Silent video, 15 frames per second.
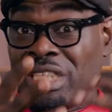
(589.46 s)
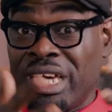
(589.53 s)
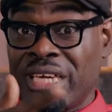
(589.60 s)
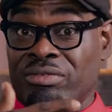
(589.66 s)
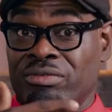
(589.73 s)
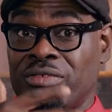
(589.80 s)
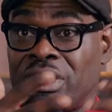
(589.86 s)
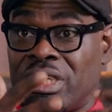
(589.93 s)

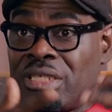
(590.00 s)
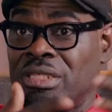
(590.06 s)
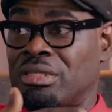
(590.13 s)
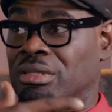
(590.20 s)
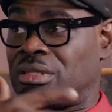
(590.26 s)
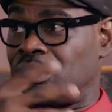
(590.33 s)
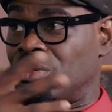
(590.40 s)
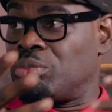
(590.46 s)
life
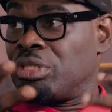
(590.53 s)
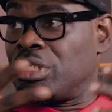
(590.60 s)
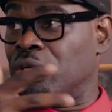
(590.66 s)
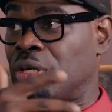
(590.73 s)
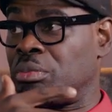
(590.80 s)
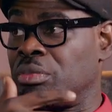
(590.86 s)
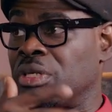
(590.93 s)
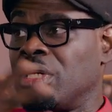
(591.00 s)
can,
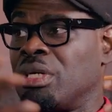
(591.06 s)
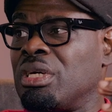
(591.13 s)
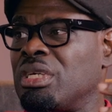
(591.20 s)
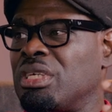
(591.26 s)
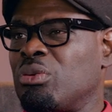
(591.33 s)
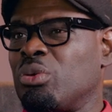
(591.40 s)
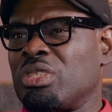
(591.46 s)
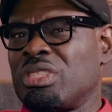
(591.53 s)
become.
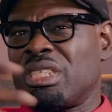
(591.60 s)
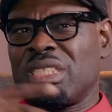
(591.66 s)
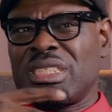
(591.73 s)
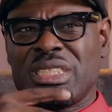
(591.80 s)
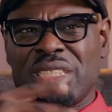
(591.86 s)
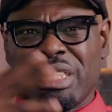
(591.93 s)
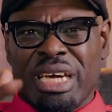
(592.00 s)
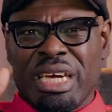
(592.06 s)
It was at
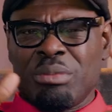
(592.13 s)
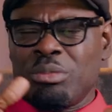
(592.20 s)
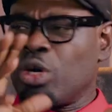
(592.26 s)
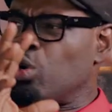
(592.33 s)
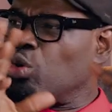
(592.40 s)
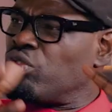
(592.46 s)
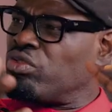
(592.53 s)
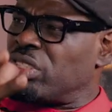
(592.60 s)
the time
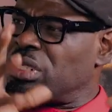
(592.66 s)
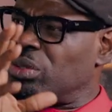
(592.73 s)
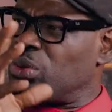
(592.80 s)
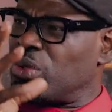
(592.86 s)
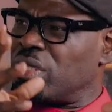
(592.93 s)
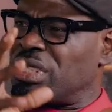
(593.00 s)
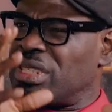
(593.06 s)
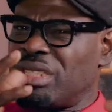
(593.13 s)
COVID
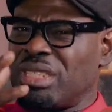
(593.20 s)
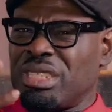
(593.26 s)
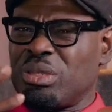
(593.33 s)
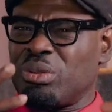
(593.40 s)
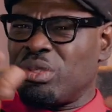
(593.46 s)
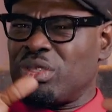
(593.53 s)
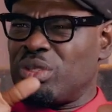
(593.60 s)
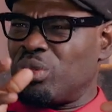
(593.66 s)
was, I think it
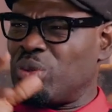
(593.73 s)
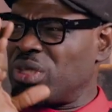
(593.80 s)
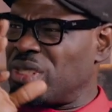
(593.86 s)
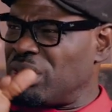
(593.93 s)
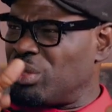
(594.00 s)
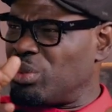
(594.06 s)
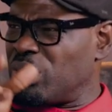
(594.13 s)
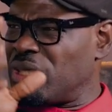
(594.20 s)
was
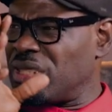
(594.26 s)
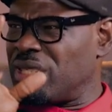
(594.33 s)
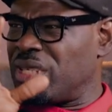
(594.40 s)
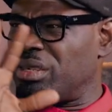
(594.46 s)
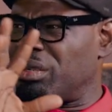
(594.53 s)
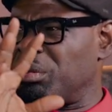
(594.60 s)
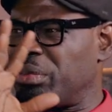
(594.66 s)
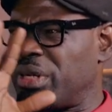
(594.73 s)
2020
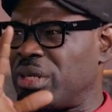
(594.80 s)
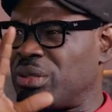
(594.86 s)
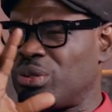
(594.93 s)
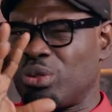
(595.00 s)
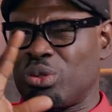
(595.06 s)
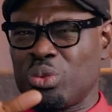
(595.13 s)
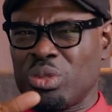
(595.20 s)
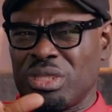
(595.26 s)
thereabout
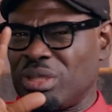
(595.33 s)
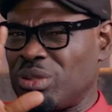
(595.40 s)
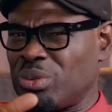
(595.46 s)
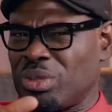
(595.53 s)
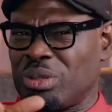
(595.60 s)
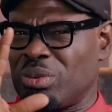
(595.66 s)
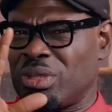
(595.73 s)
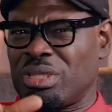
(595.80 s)
or
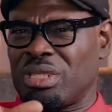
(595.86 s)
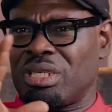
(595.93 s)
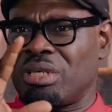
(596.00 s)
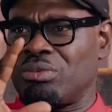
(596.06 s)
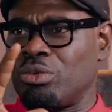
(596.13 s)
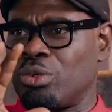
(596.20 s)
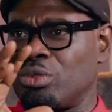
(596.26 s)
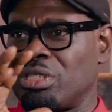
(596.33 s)
2021 that I
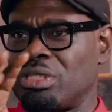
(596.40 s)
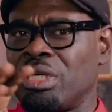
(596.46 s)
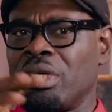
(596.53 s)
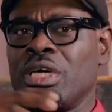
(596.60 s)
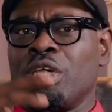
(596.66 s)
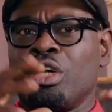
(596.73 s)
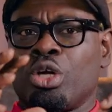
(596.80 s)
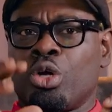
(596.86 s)
wrote it.
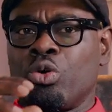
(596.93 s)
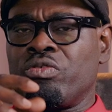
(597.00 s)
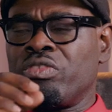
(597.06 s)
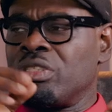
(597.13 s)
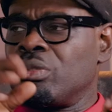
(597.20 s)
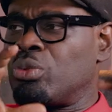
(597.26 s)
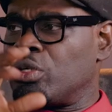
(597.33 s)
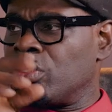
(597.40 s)

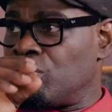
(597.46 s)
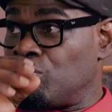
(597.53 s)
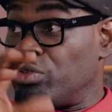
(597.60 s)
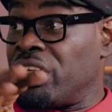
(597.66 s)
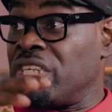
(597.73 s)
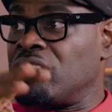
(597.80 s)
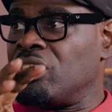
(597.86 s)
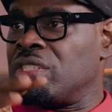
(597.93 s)
COVID was
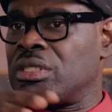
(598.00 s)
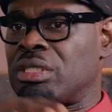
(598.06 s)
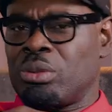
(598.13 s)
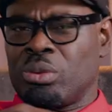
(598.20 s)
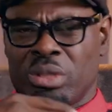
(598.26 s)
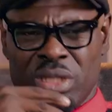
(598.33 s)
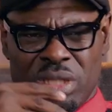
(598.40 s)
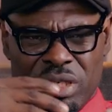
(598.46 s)
raging. There
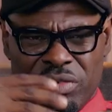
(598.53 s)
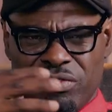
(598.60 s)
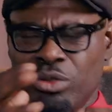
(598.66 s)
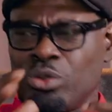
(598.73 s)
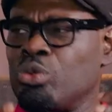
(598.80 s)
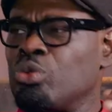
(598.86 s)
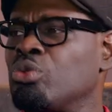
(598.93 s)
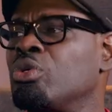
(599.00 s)
were a
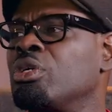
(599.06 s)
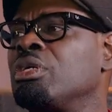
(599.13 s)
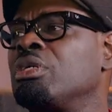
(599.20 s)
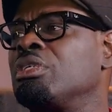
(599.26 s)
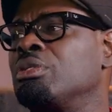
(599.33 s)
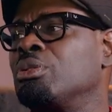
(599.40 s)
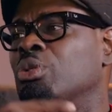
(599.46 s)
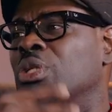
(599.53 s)
few,
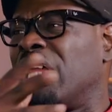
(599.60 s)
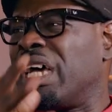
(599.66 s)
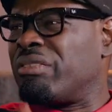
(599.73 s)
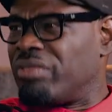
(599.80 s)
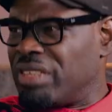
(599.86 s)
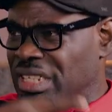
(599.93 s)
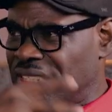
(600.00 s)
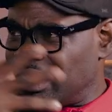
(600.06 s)

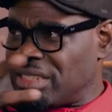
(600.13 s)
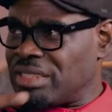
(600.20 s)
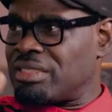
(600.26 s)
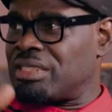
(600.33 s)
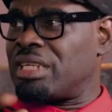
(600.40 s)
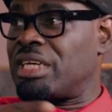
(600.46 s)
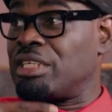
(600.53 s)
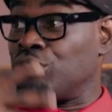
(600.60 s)
life lessons
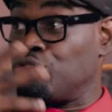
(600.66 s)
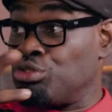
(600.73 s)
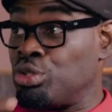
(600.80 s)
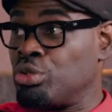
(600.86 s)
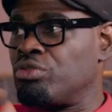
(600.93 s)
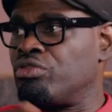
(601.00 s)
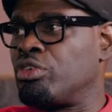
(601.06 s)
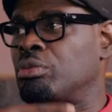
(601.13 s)
that I
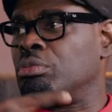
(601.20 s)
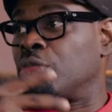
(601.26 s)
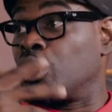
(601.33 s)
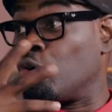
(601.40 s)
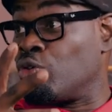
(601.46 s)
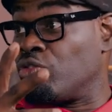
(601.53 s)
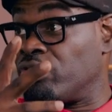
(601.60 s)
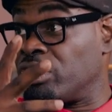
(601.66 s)
drew from
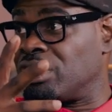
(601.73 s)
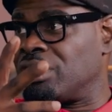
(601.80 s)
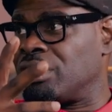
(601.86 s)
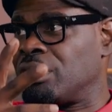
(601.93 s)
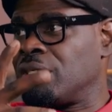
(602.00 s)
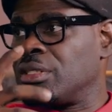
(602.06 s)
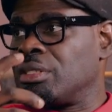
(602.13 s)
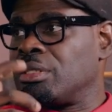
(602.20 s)
COVID.
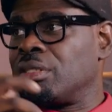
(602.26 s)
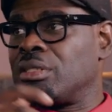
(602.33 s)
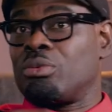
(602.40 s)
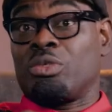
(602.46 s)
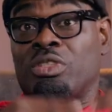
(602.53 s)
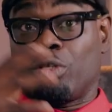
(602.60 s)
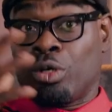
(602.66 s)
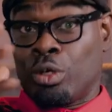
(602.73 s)
With